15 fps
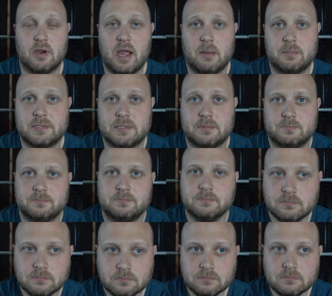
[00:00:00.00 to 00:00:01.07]
wraps.
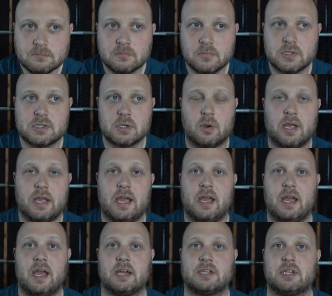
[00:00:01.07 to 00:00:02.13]
So I
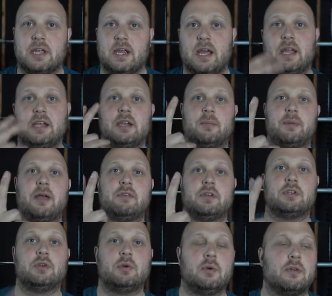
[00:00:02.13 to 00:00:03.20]
actually ended up having
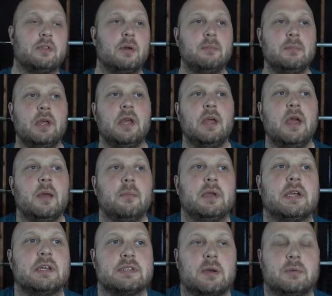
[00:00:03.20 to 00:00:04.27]
2 of them
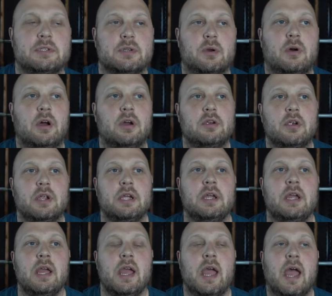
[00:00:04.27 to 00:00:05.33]
because I was so
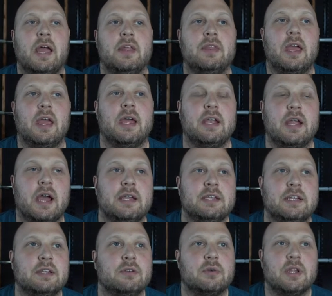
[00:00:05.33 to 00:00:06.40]
hungry. And then I
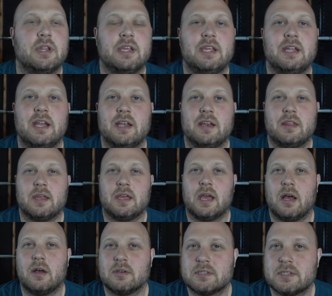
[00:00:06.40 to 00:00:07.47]
didn't really eat anything
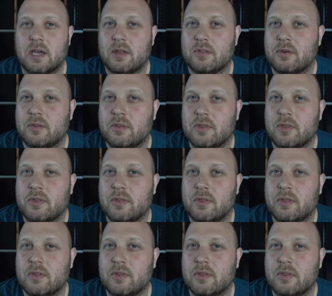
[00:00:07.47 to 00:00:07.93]
else other